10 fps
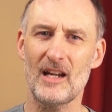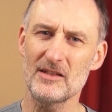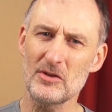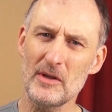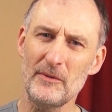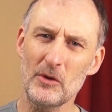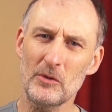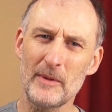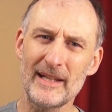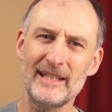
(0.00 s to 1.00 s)
So if you're
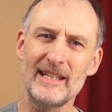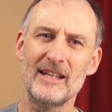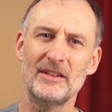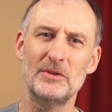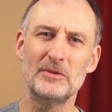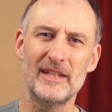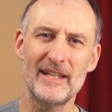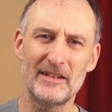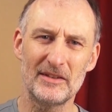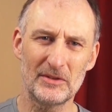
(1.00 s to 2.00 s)
ready to
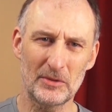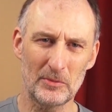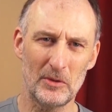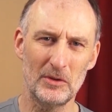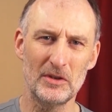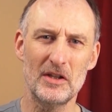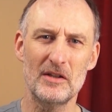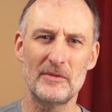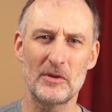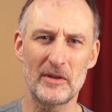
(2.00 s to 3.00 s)
take control
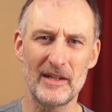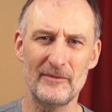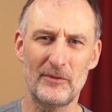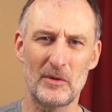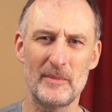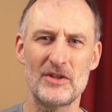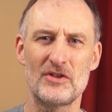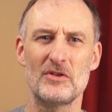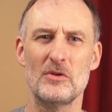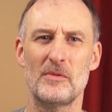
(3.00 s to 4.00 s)
of your
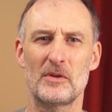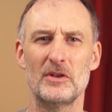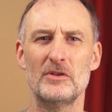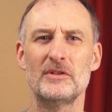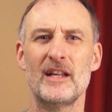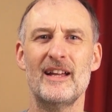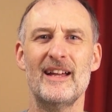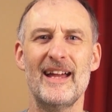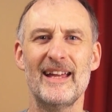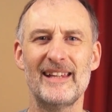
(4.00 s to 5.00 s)
information overload
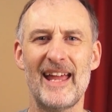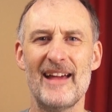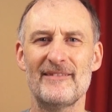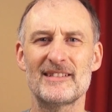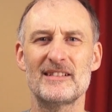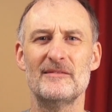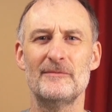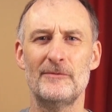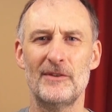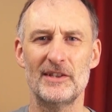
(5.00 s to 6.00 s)
and have some
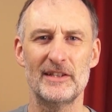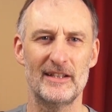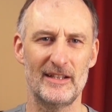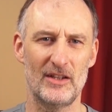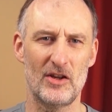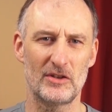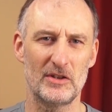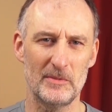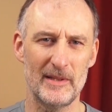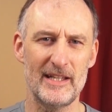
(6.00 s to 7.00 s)
fun along
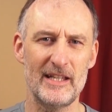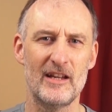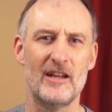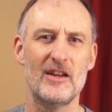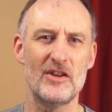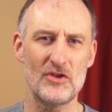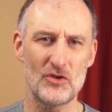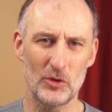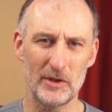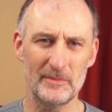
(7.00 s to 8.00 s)
the way,
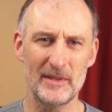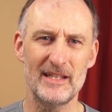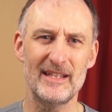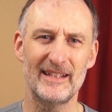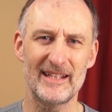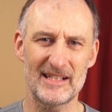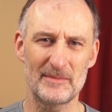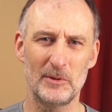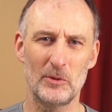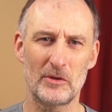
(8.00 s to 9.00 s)
join me in
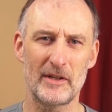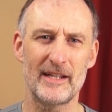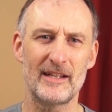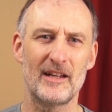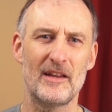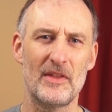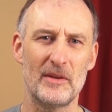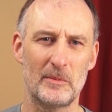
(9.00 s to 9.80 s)
exploring the